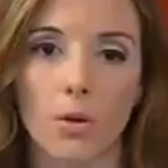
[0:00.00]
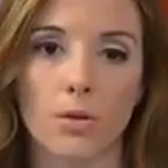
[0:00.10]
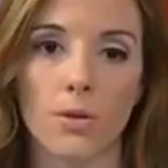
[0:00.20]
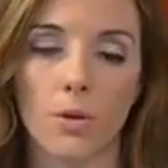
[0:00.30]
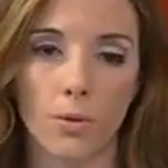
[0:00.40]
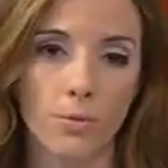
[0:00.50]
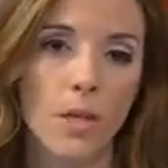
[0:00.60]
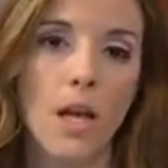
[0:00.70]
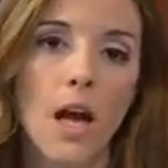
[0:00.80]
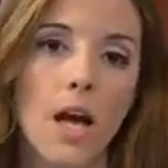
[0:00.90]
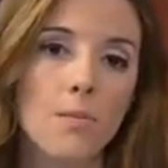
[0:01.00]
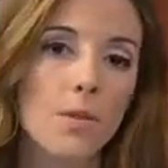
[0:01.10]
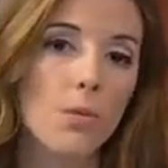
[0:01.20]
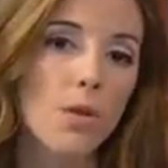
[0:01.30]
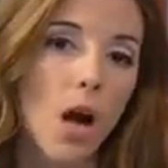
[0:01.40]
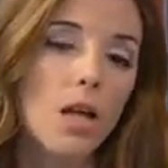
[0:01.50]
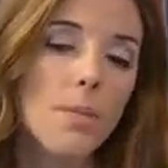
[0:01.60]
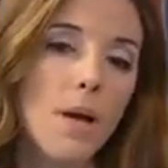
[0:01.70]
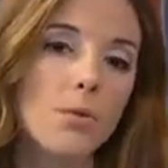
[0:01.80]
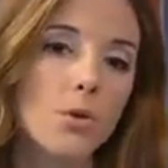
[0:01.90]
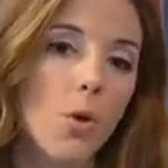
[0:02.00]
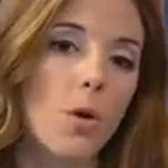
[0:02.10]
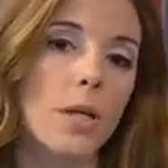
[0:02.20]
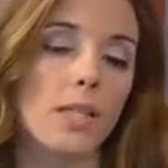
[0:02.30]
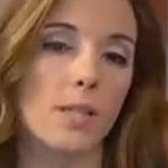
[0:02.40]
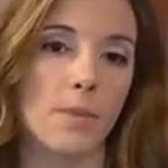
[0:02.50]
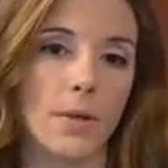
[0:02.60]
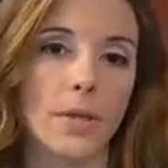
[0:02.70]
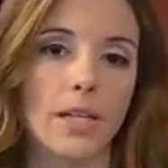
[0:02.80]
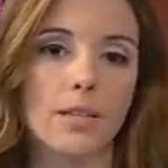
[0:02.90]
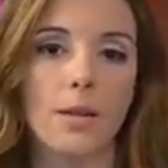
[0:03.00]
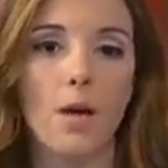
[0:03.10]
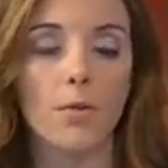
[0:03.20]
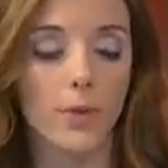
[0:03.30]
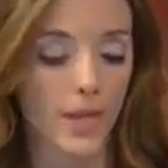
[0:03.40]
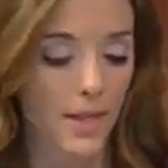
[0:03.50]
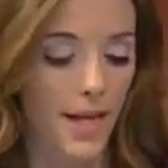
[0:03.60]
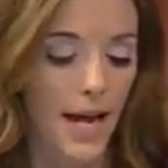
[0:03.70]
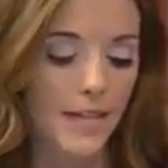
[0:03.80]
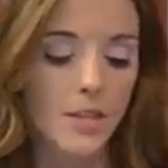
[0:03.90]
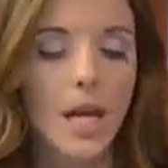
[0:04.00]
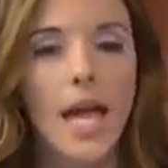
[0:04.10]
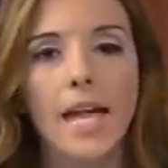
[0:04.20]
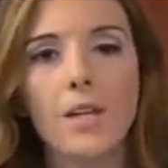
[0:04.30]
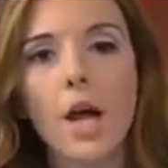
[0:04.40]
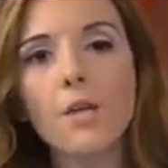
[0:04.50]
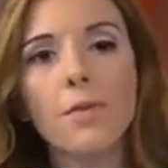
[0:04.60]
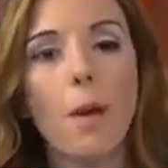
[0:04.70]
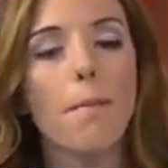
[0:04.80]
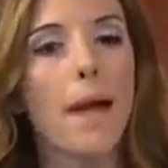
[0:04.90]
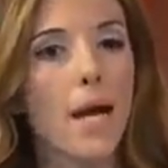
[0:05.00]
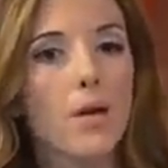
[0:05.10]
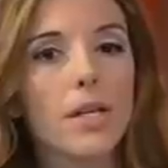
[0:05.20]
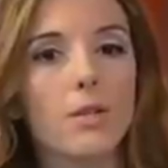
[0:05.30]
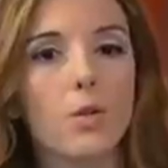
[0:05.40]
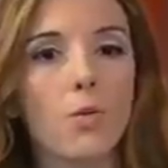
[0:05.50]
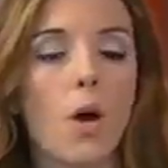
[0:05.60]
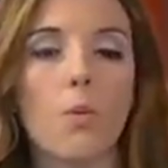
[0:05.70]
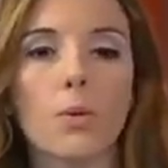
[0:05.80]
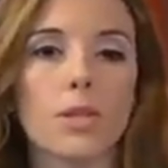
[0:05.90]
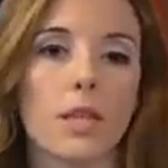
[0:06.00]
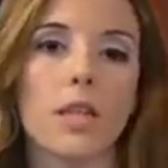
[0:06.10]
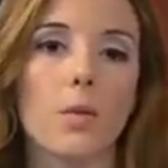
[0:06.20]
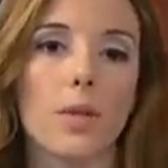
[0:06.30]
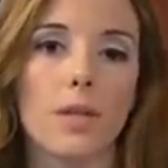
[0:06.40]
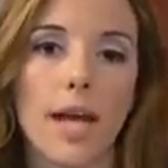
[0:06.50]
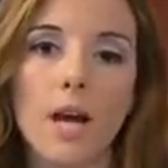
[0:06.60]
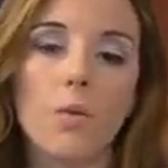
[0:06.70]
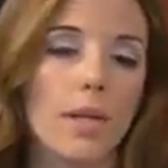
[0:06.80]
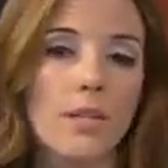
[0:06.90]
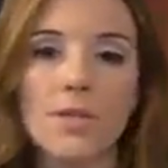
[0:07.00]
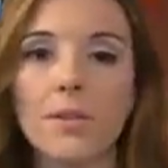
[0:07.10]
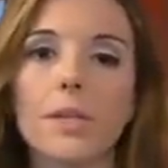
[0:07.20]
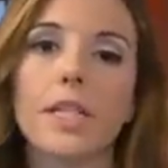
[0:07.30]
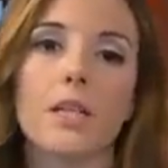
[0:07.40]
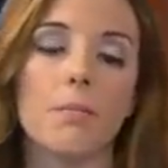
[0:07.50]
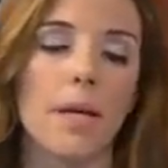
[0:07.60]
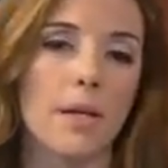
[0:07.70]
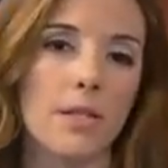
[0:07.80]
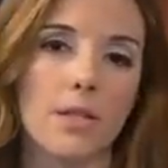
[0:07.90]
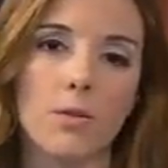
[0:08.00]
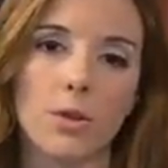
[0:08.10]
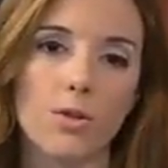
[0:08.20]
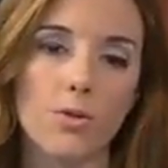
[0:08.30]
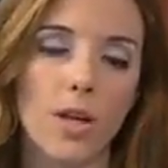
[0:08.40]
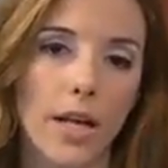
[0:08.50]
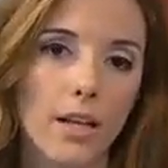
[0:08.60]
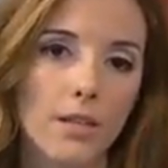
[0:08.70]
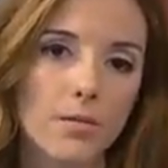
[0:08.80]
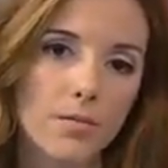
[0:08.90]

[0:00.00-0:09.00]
or so. So talk about your experience covering that and kind of compare it to what we're dealing with now. Is there any comparison you can strike?